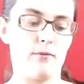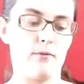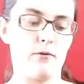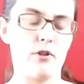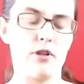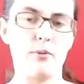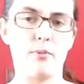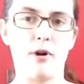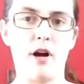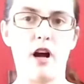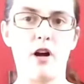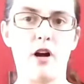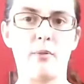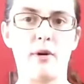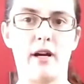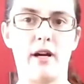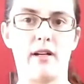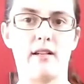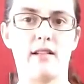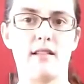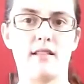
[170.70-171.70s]
With the brow
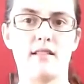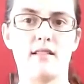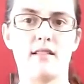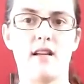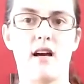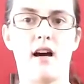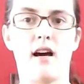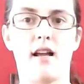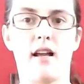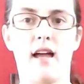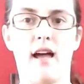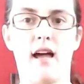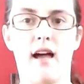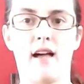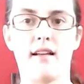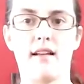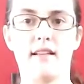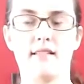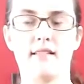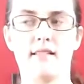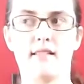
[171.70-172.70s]
band, it's not
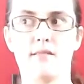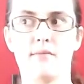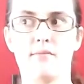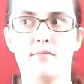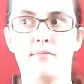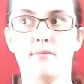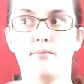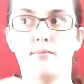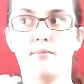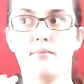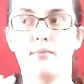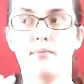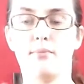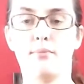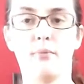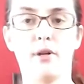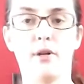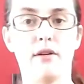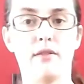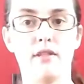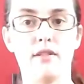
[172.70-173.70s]
as
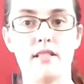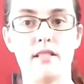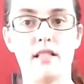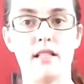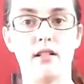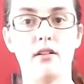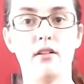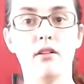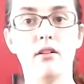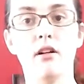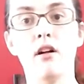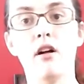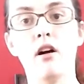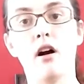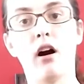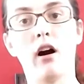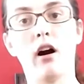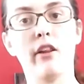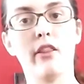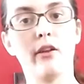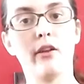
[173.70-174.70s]
big of a deal,
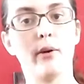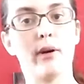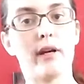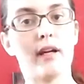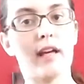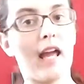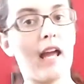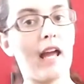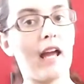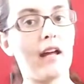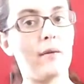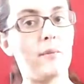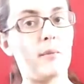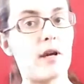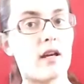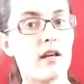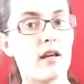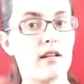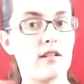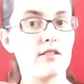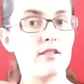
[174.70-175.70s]
although it can
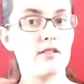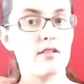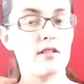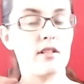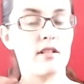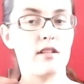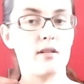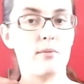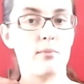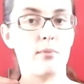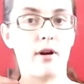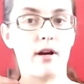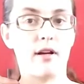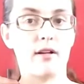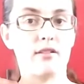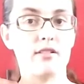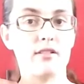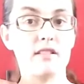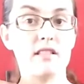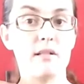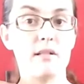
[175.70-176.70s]
make it so that the
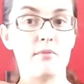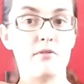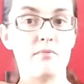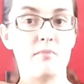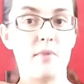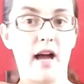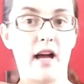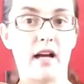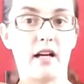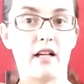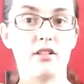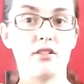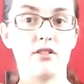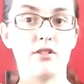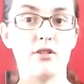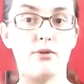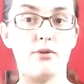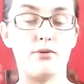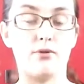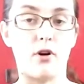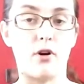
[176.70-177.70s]
bridle slips back
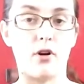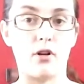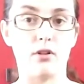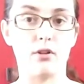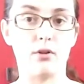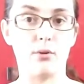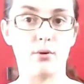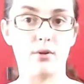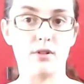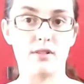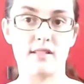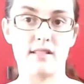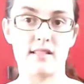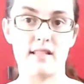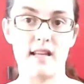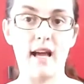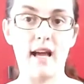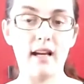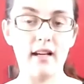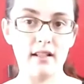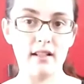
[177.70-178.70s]
too far on the horse's
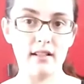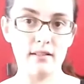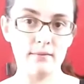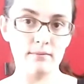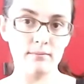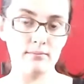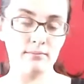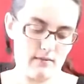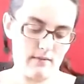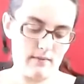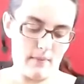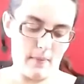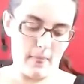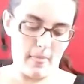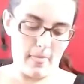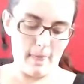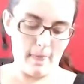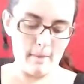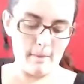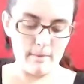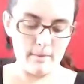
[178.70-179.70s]
neck.
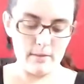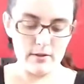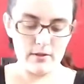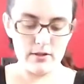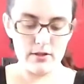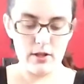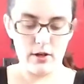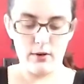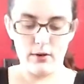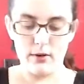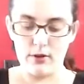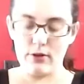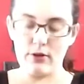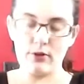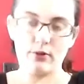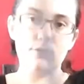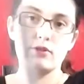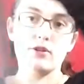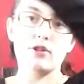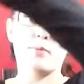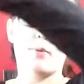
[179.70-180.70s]
So
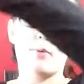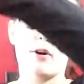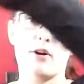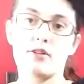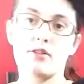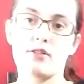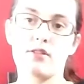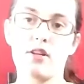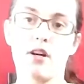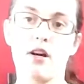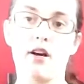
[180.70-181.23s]
those are the parts